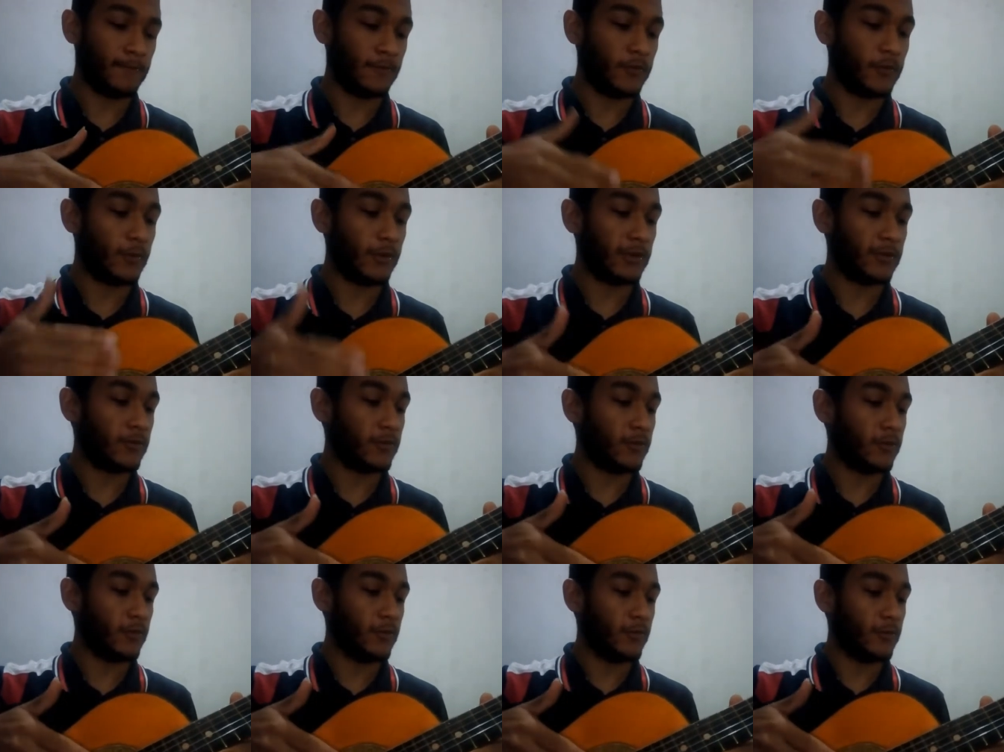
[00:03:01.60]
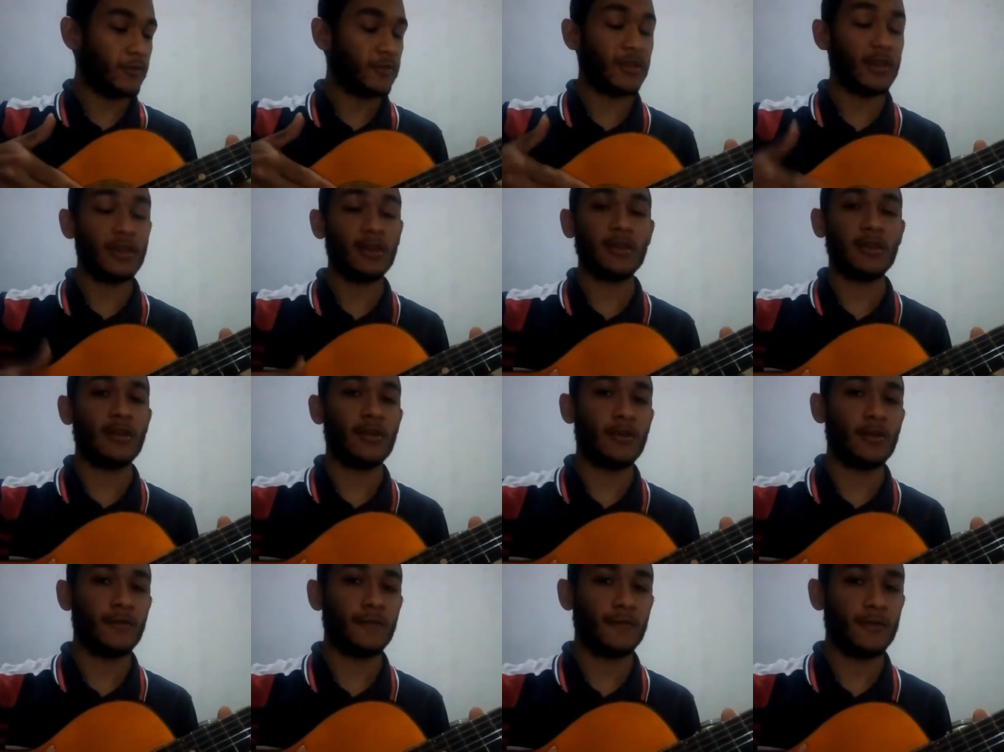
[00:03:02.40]
You want to take care
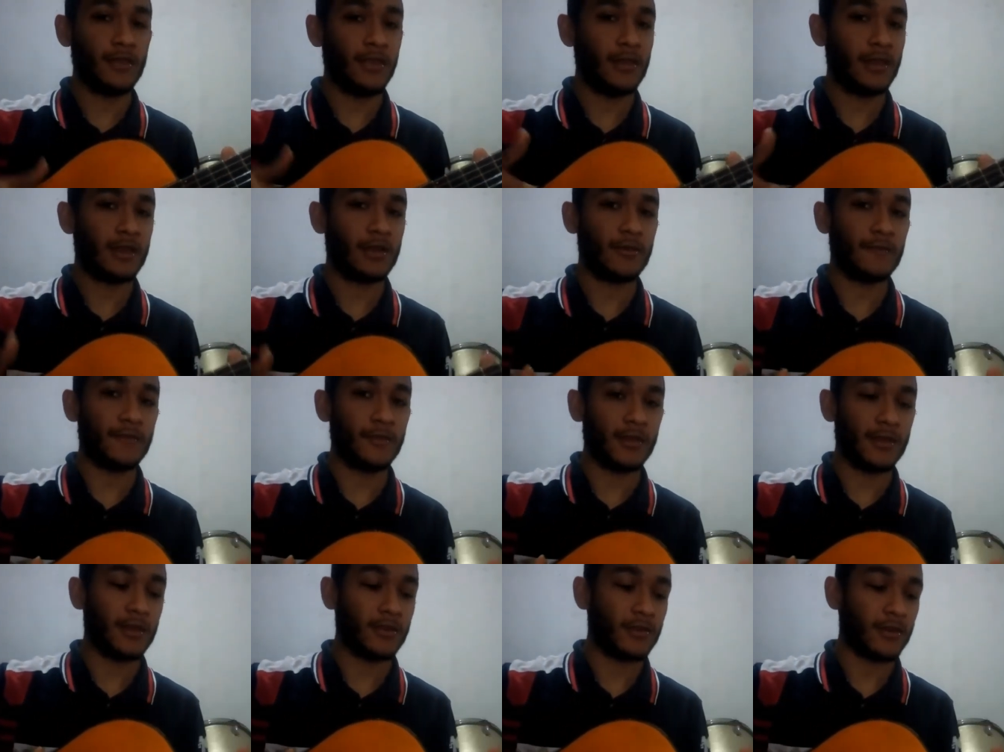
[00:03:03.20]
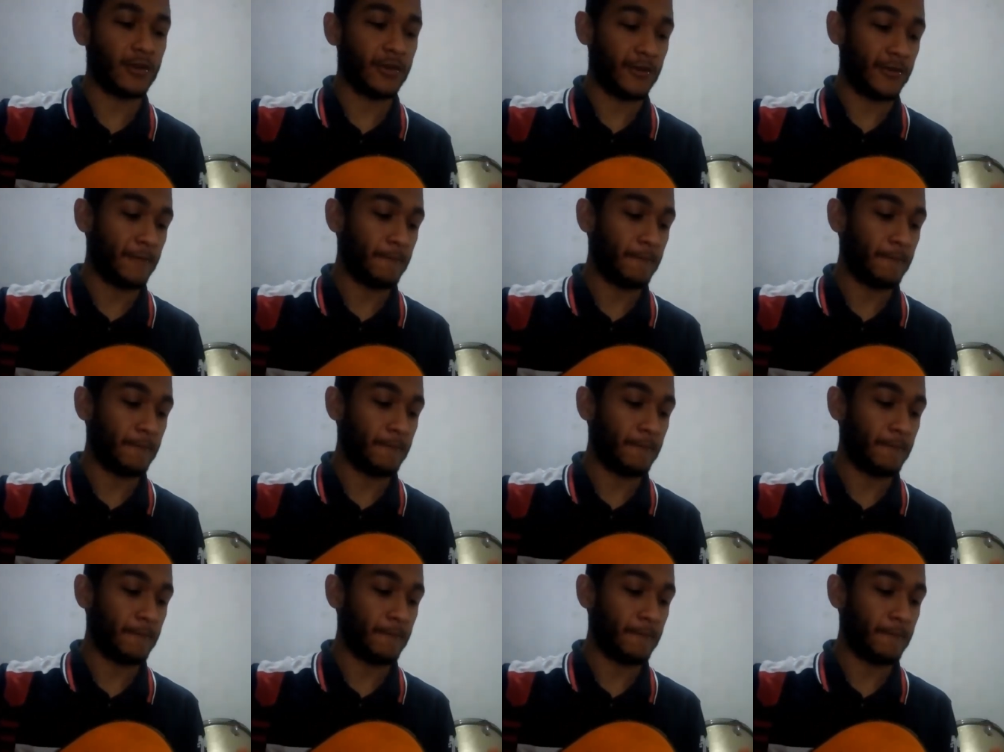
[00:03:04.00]
of the neck of the guitar.